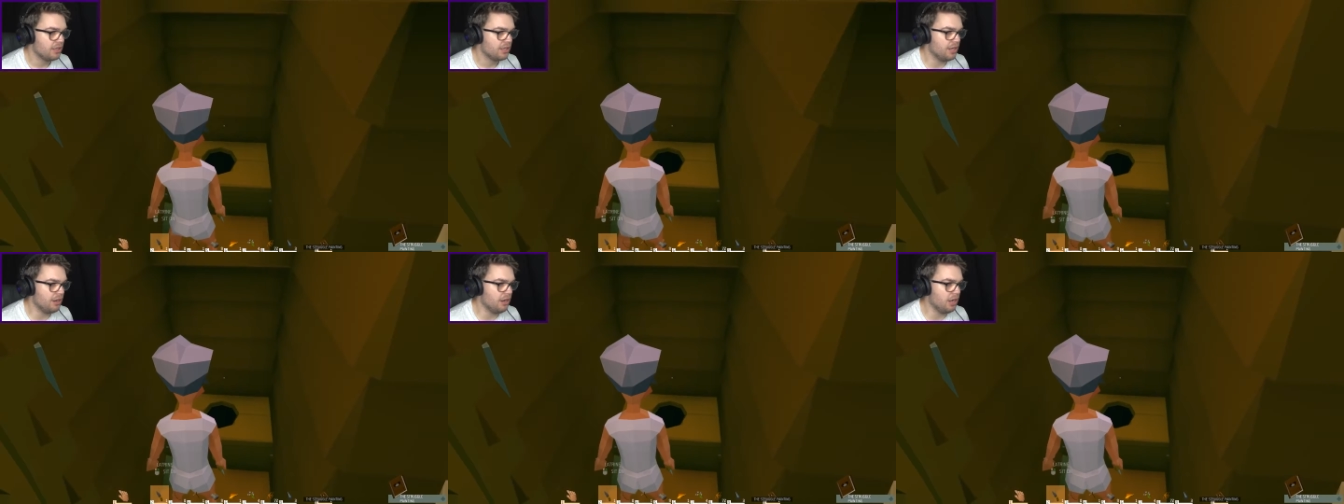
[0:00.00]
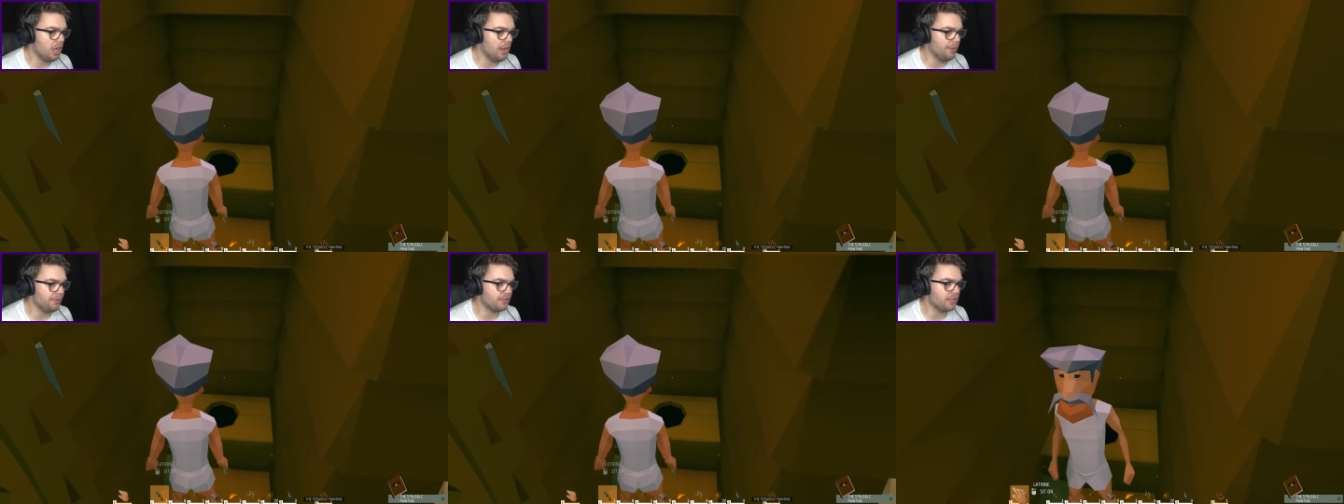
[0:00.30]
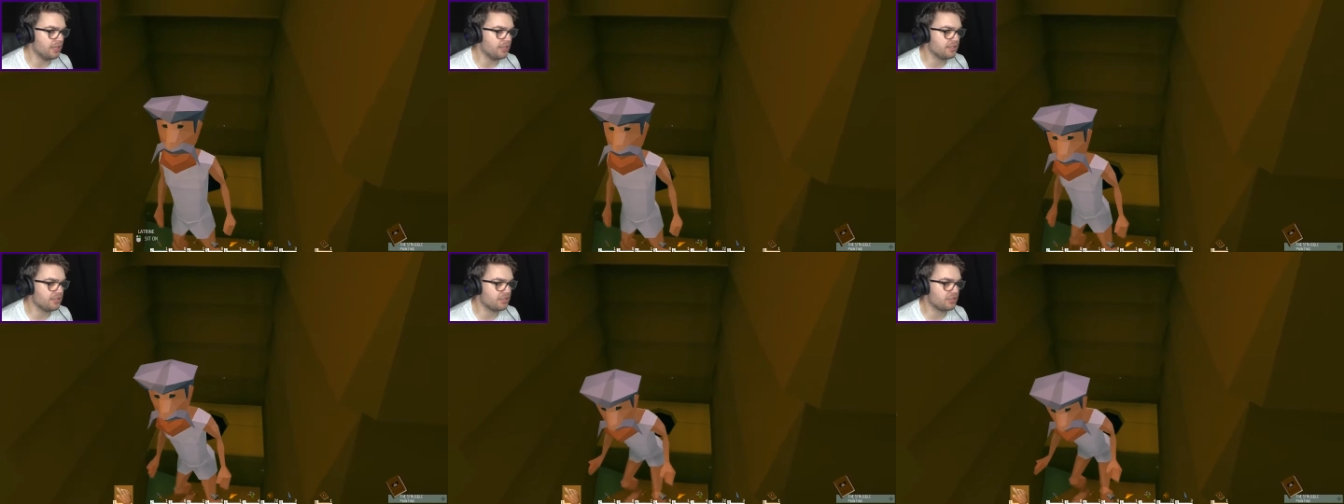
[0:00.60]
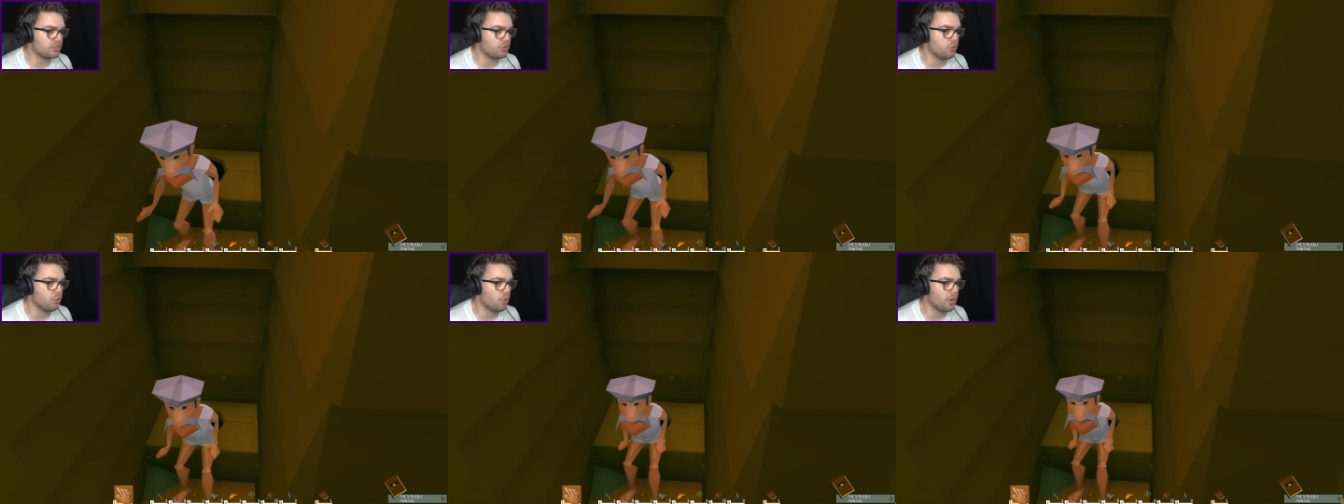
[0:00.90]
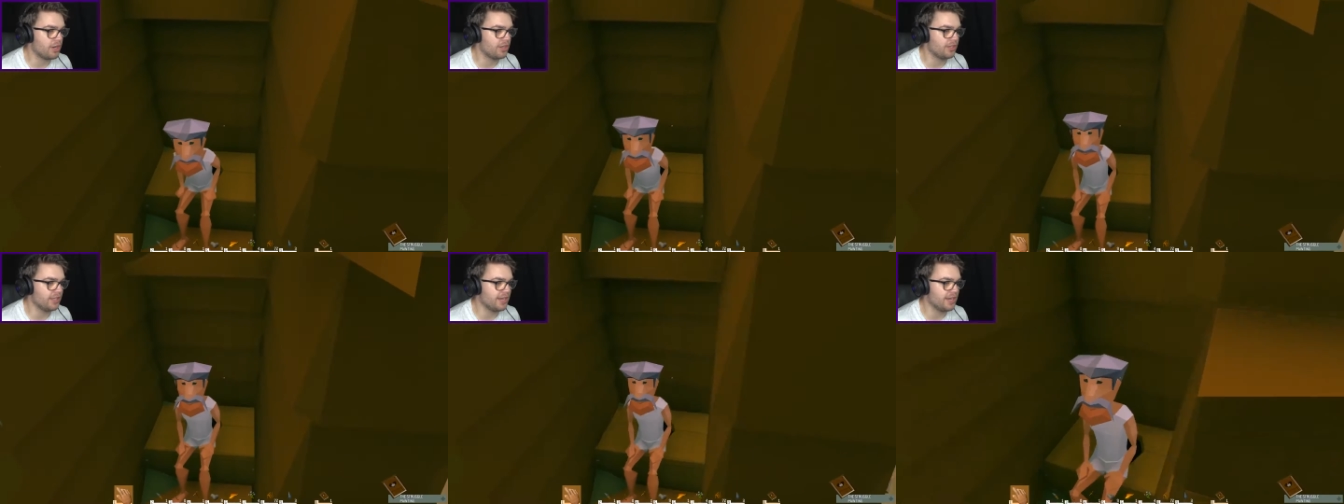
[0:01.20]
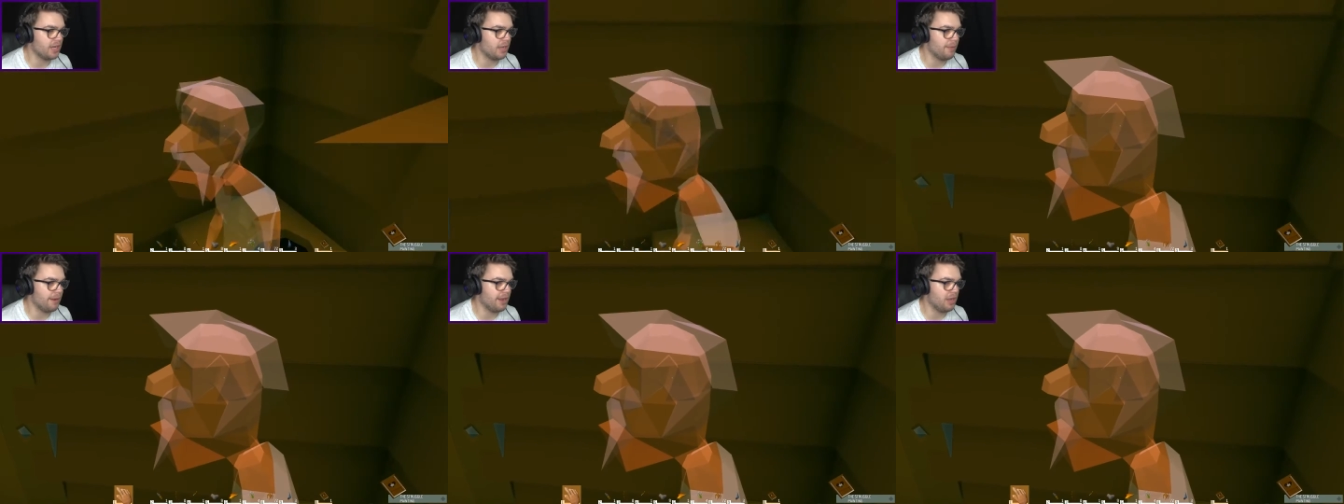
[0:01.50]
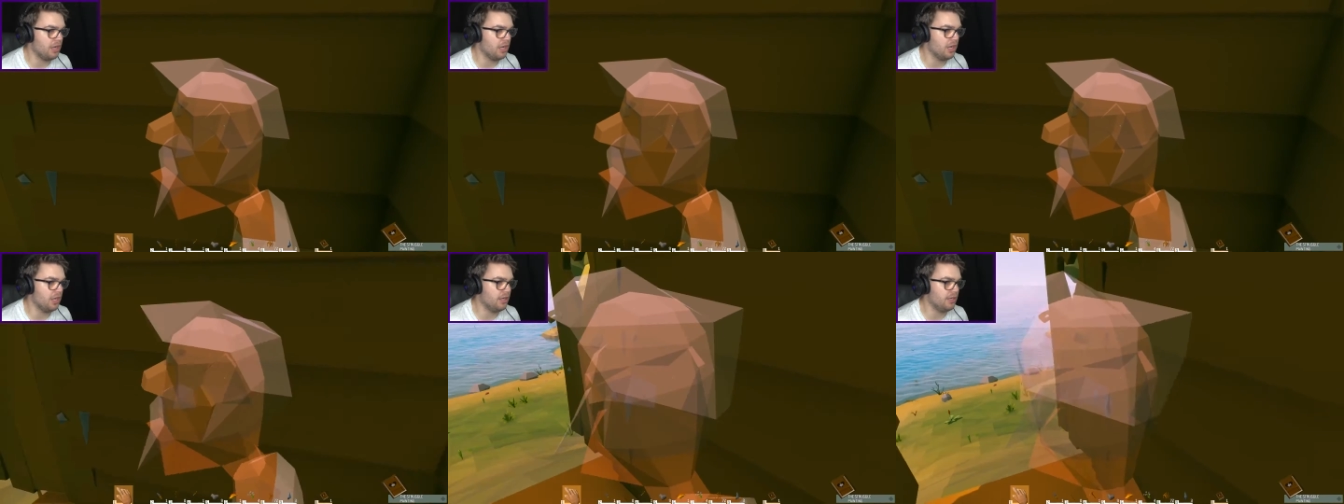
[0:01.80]
You know, I'm gonna just quickly... I mean,
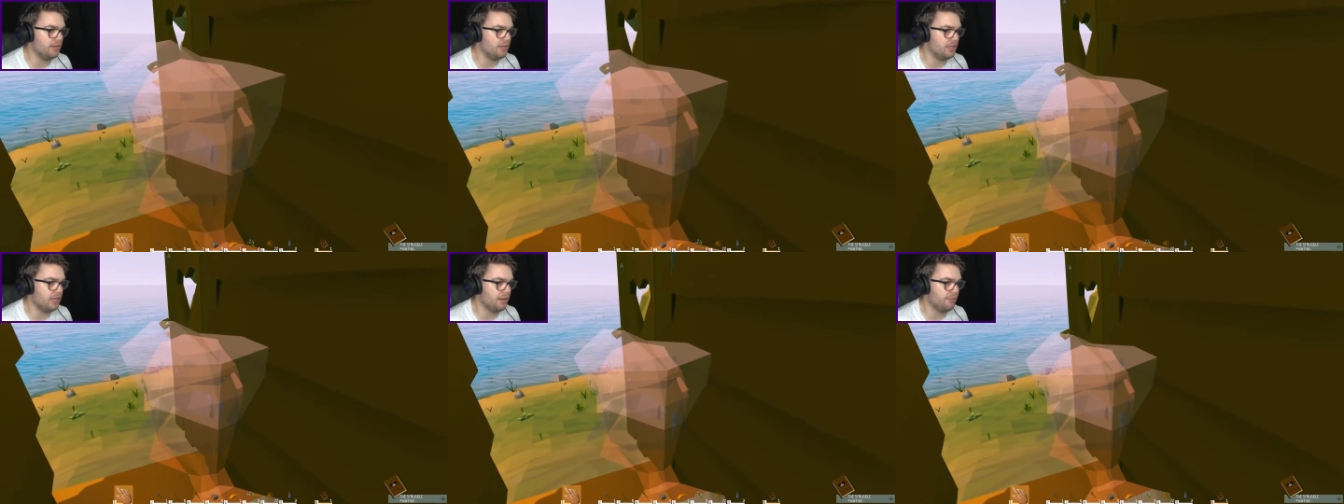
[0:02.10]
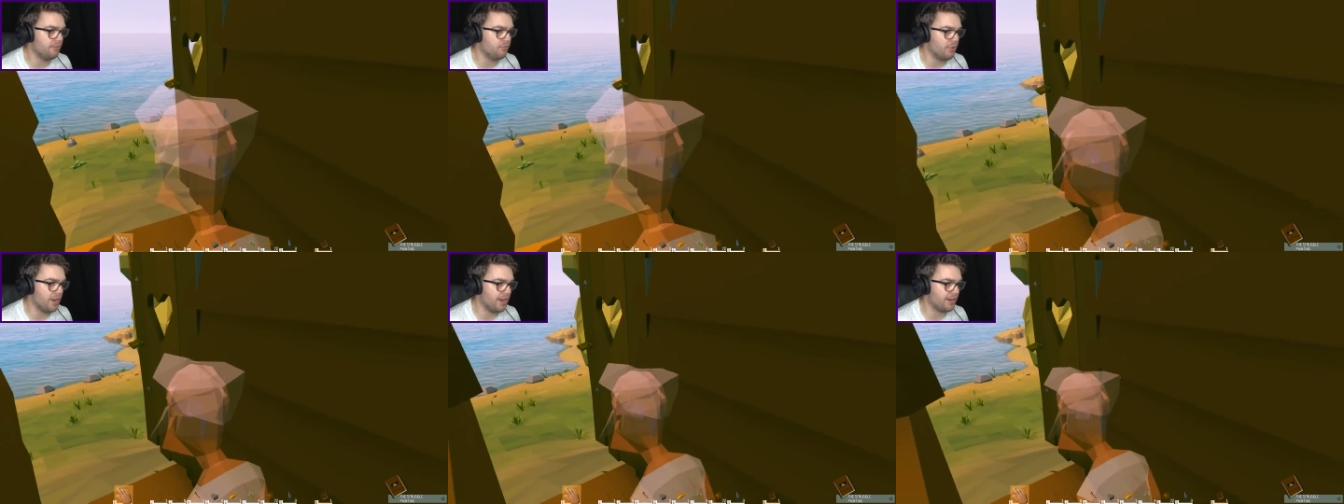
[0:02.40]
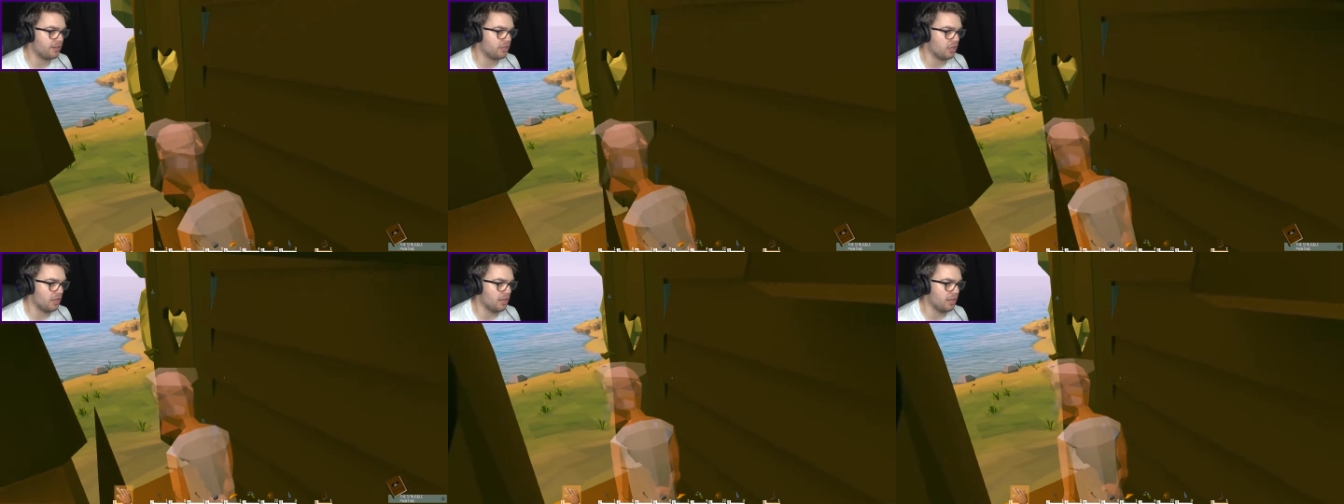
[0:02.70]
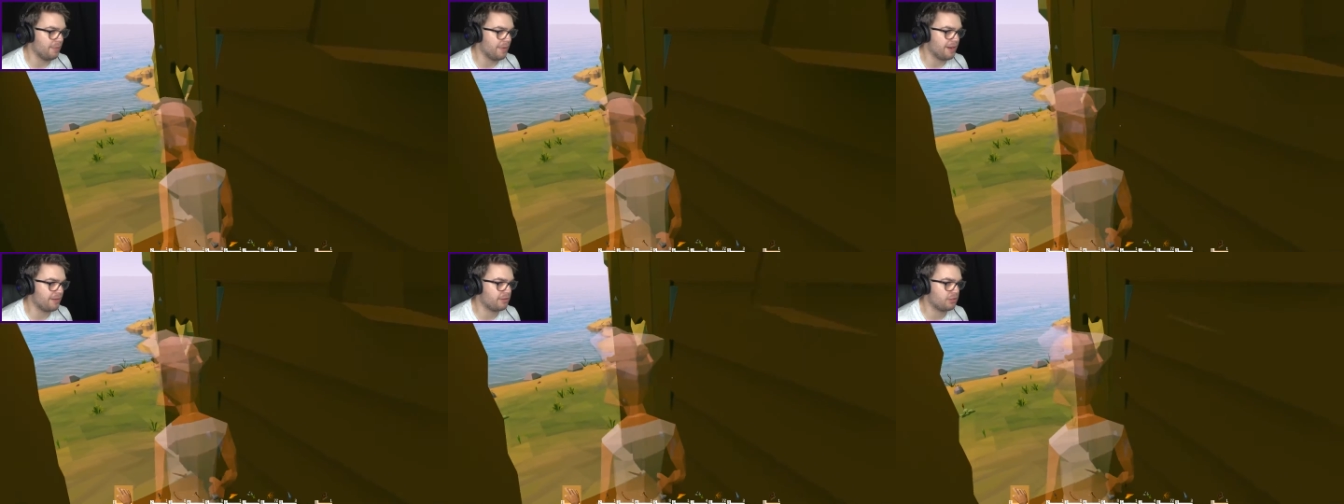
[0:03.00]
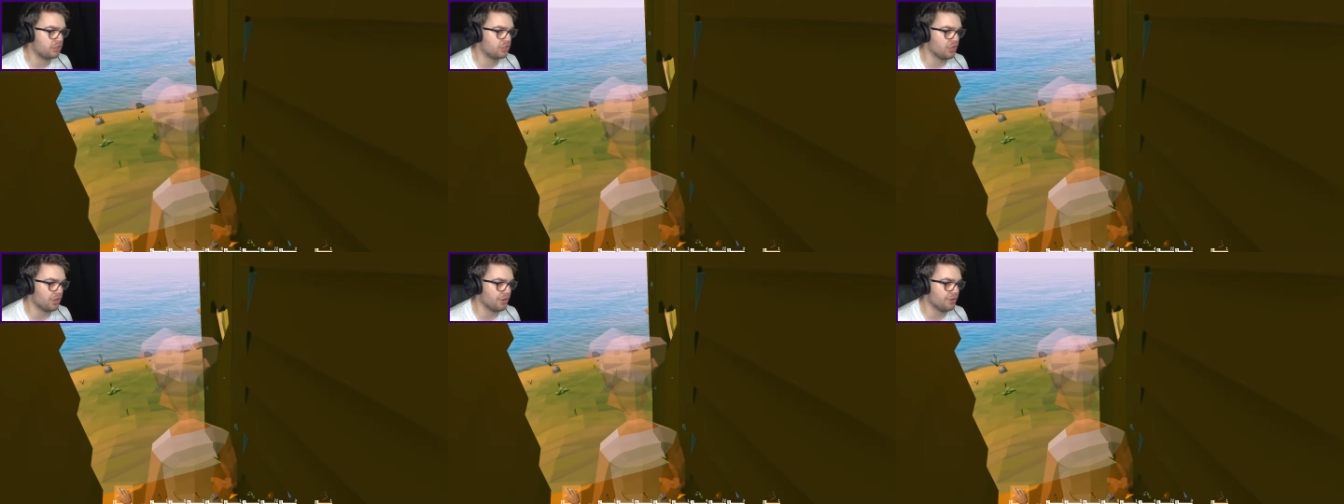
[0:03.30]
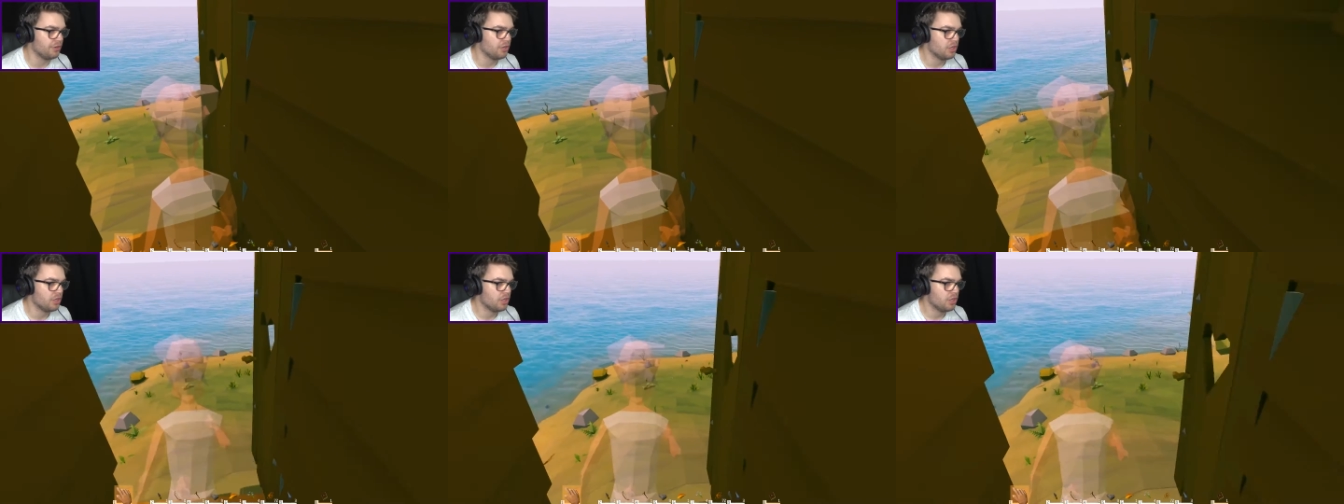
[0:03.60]
wait. God, I mean, dude.